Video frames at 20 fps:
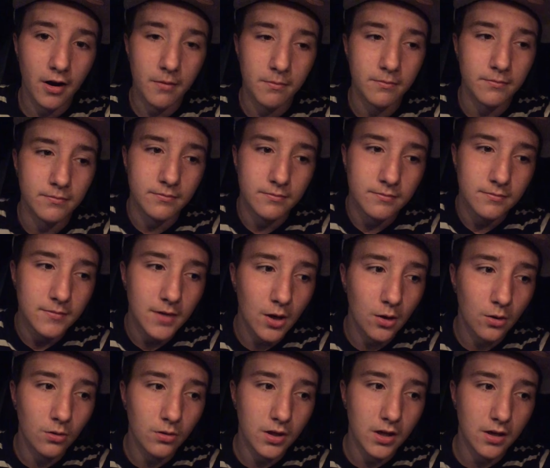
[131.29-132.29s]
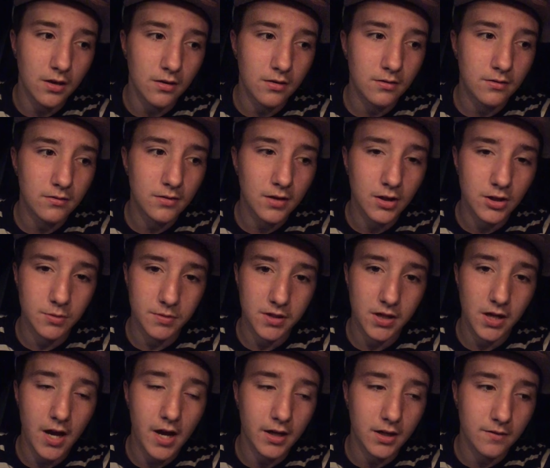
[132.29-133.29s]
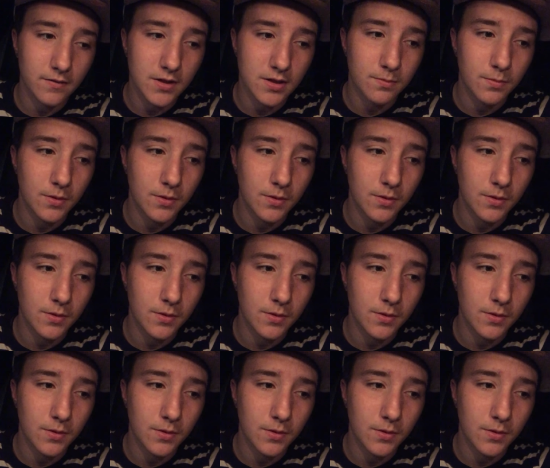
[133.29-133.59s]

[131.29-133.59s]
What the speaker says: I'm not only a LGBT activist,